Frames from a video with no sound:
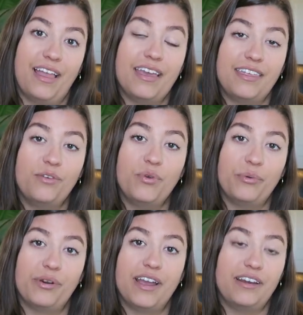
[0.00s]
I think we
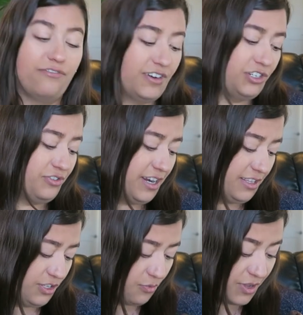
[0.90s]
were kind of
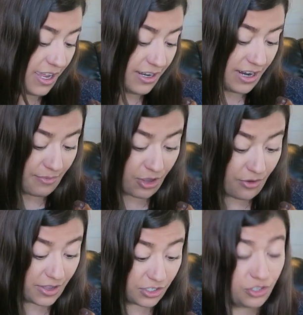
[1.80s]
frustrated. So we ended up
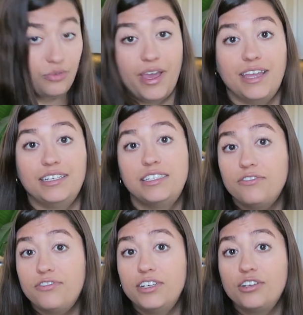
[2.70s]
going to a
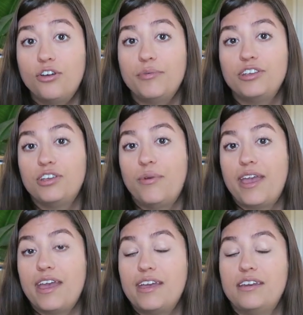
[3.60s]
different O B G
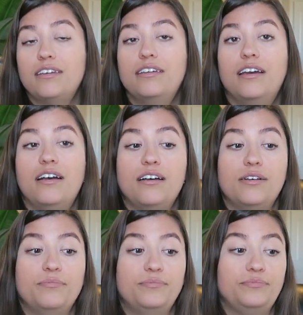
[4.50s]
Y N
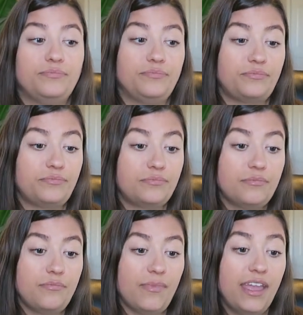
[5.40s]
um,
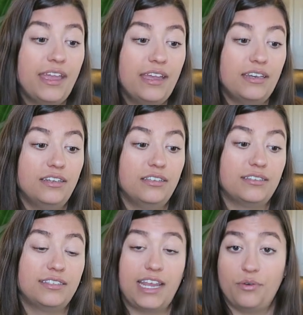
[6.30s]
and
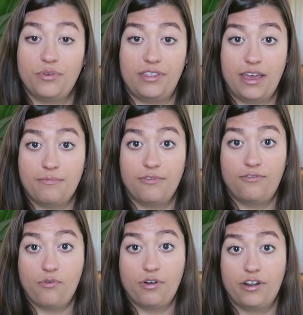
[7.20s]
stayed with them
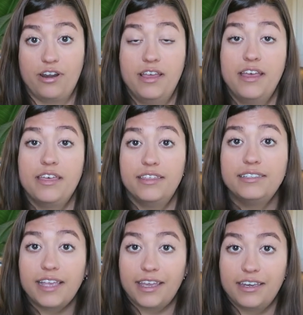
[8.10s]
for the
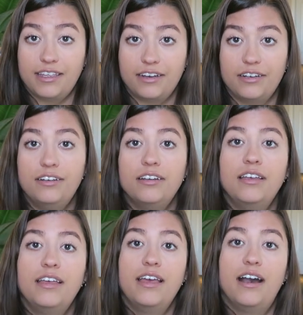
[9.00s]
second year.
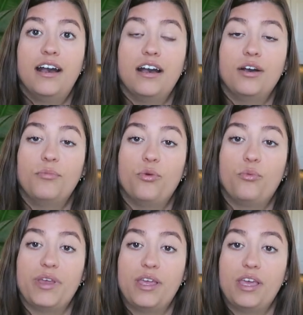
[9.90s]

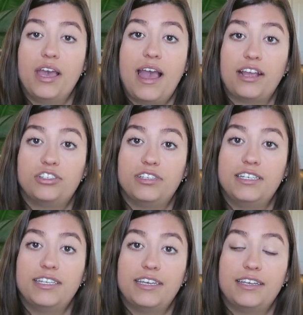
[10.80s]
Um, we
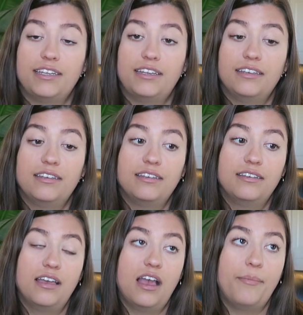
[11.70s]
actually did
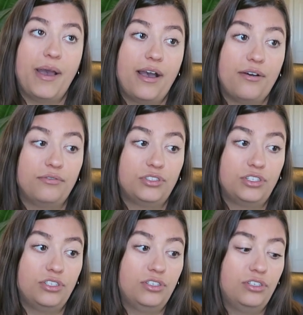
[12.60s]
about
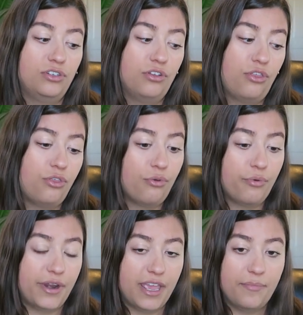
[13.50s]

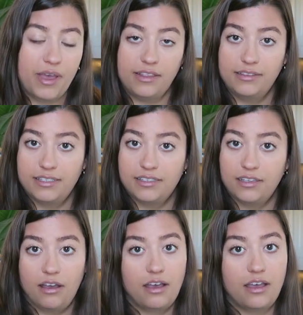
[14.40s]
three
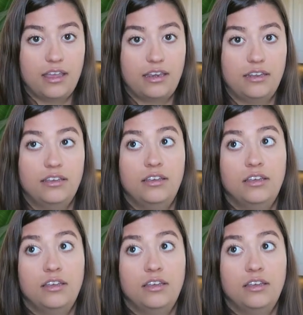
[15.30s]
months on,